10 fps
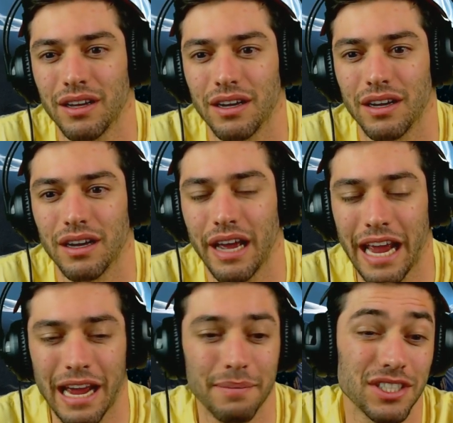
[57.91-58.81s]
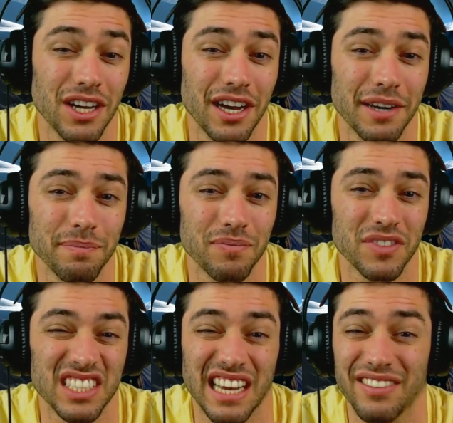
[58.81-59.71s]
Uh, Amazon
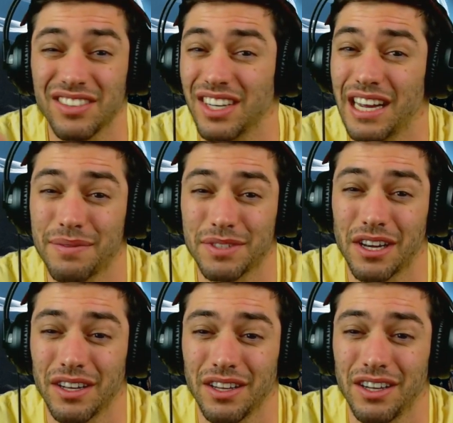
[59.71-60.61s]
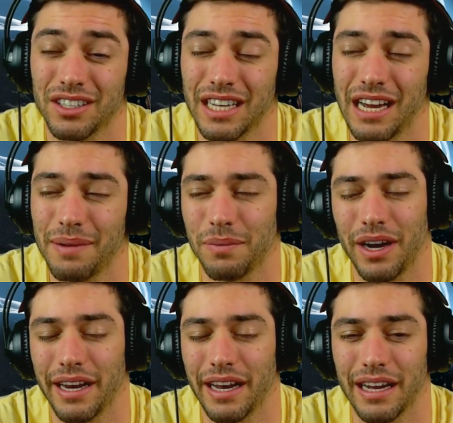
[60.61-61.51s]
I haven't done Amazon in a long time.
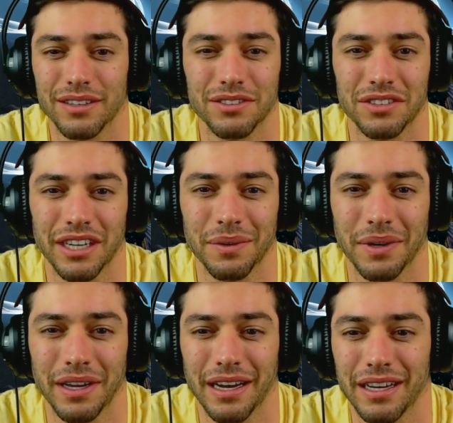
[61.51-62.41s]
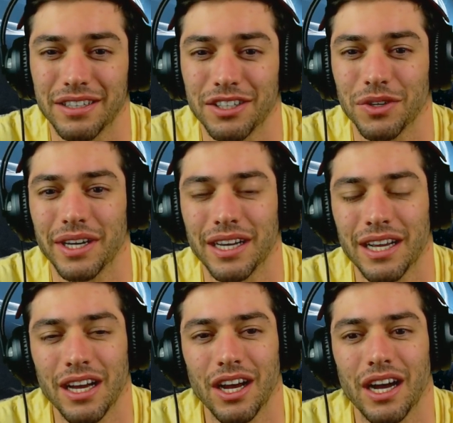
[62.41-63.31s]
Why not, right? Why not do it?
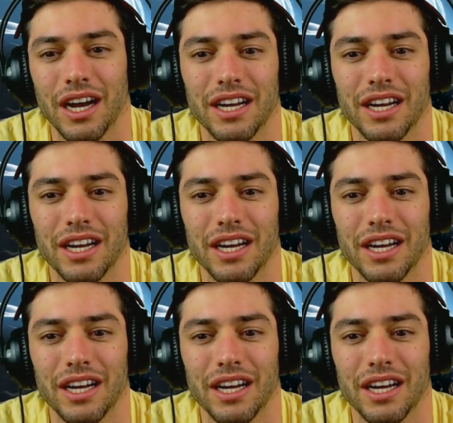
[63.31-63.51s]
Uh,